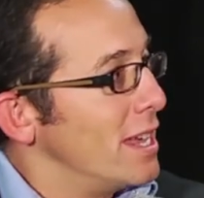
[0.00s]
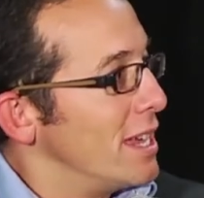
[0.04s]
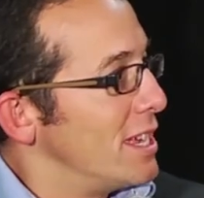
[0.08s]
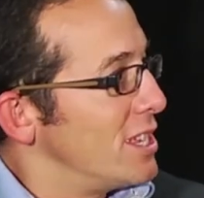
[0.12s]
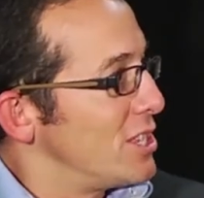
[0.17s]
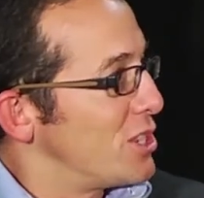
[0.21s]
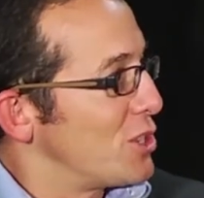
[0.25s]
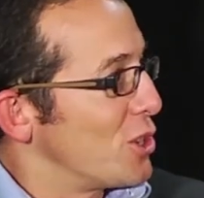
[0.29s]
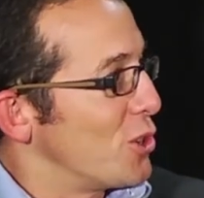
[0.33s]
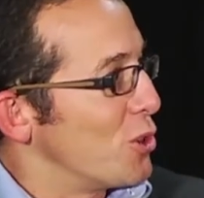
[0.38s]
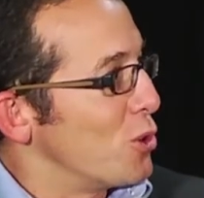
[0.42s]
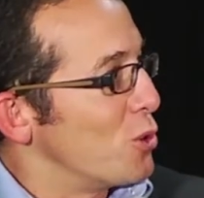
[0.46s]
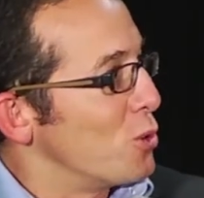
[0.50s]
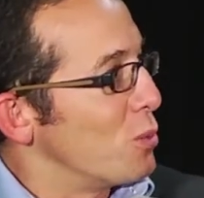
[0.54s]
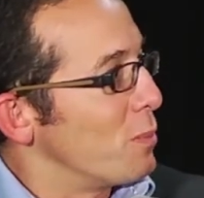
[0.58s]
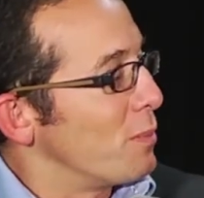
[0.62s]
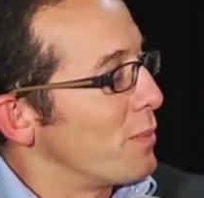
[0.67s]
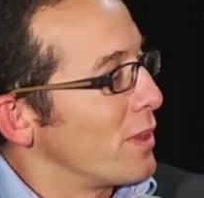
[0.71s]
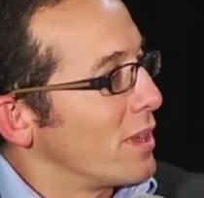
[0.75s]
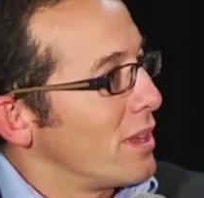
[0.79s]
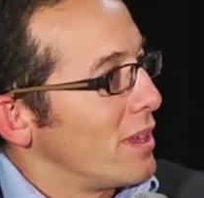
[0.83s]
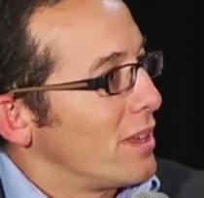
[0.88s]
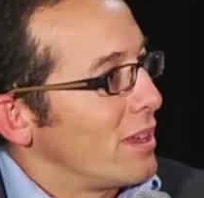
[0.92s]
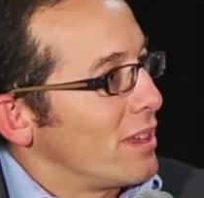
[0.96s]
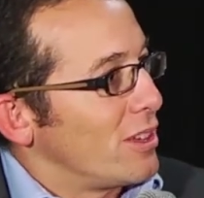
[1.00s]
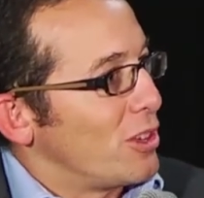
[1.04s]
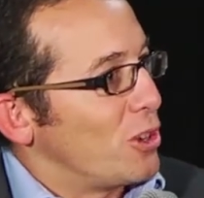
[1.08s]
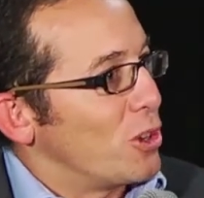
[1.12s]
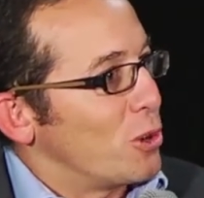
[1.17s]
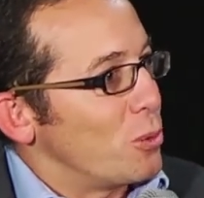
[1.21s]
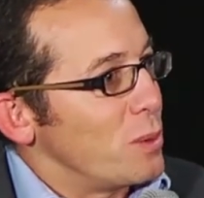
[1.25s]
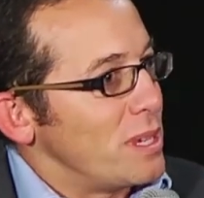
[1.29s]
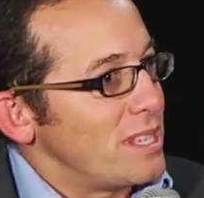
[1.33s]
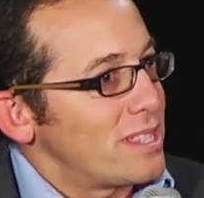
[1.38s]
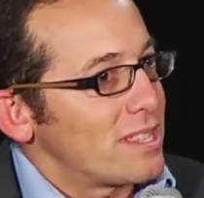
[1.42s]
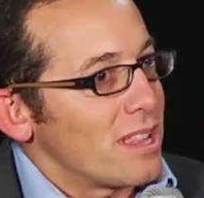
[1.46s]
So,
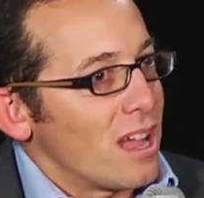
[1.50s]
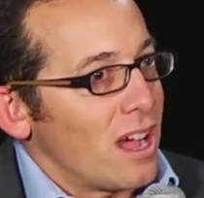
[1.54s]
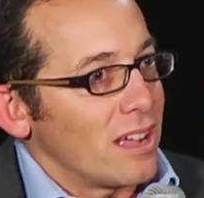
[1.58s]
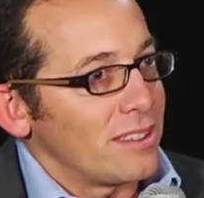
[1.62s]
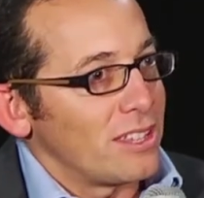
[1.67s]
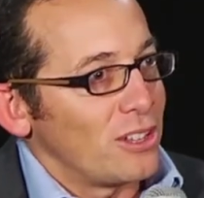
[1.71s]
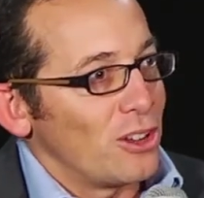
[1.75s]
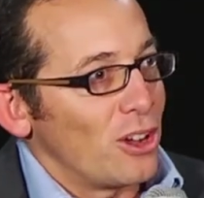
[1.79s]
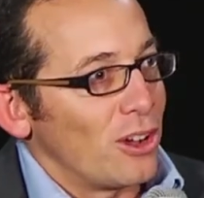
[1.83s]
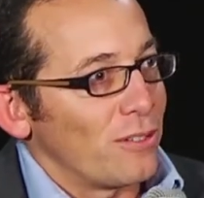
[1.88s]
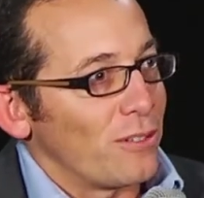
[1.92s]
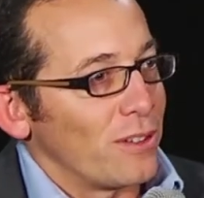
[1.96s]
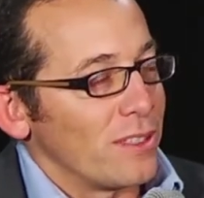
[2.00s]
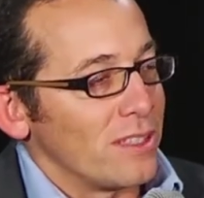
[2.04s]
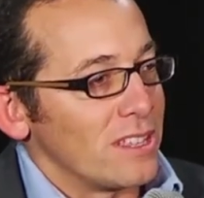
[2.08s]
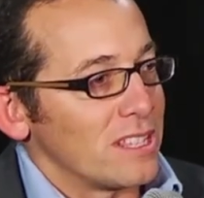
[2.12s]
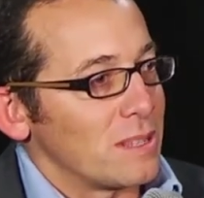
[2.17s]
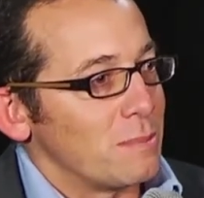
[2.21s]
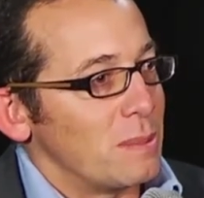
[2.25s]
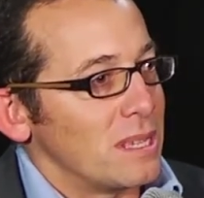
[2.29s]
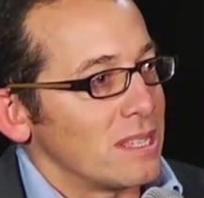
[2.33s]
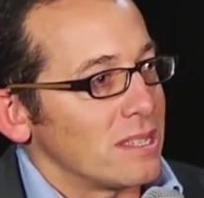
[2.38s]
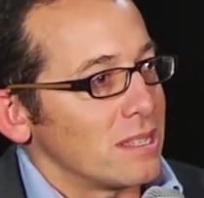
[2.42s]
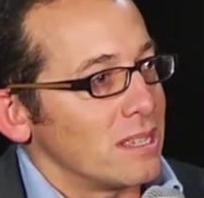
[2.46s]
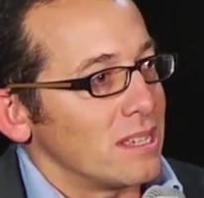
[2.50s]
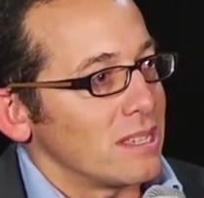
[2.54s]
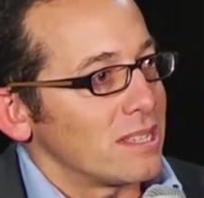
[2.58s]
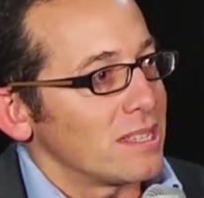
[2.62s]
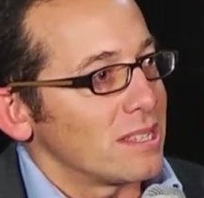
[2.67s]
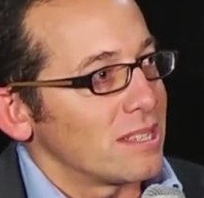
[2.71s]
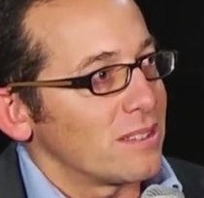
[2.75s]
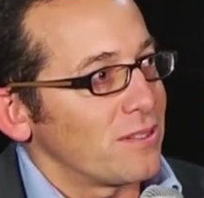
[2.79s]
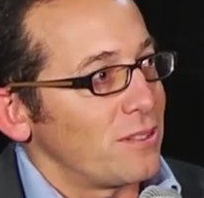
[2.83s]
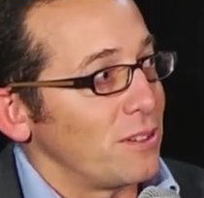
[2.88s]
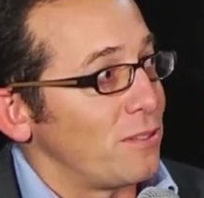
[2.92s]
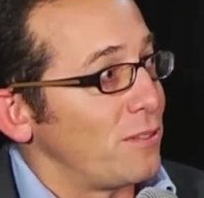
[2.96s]
we started off in this
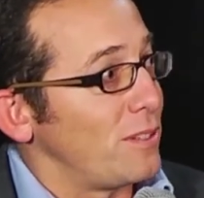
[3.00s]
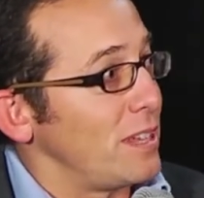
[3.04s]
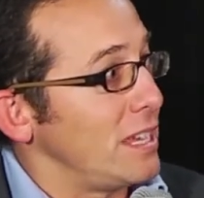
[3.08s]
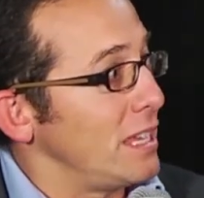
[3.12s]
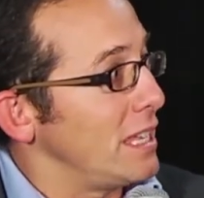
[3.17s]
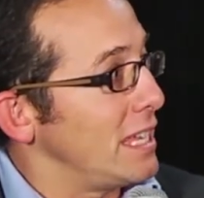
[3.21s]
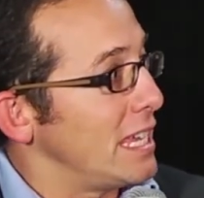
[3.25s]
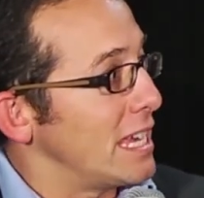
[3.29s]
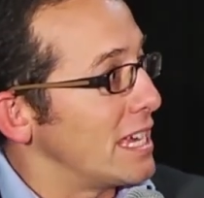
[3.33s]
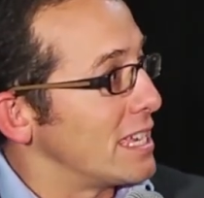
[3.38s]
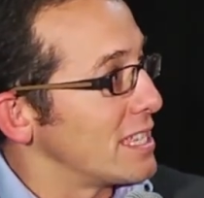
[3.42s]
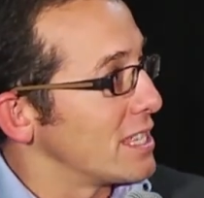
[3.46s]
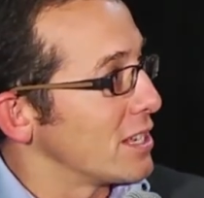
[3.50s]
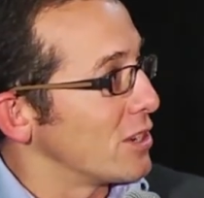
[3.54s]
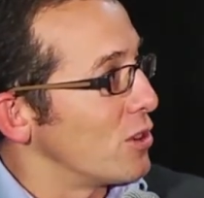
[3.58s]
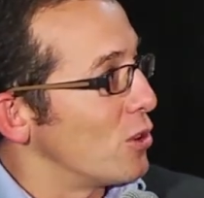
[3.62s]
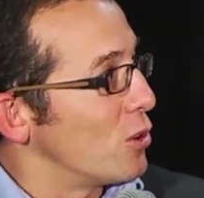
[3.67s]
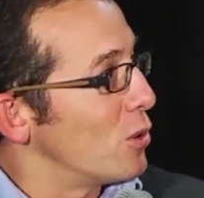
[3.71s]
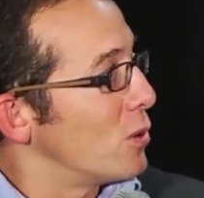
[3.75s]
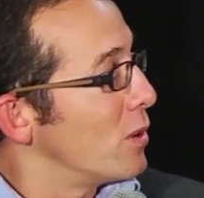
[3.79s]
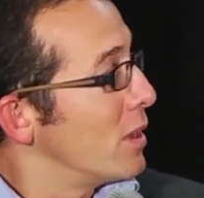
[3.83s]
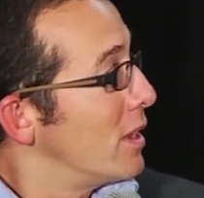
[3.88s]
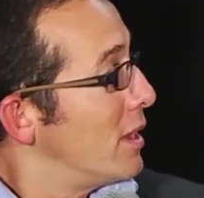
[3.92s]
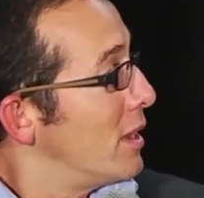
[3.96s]
business 15 years ago,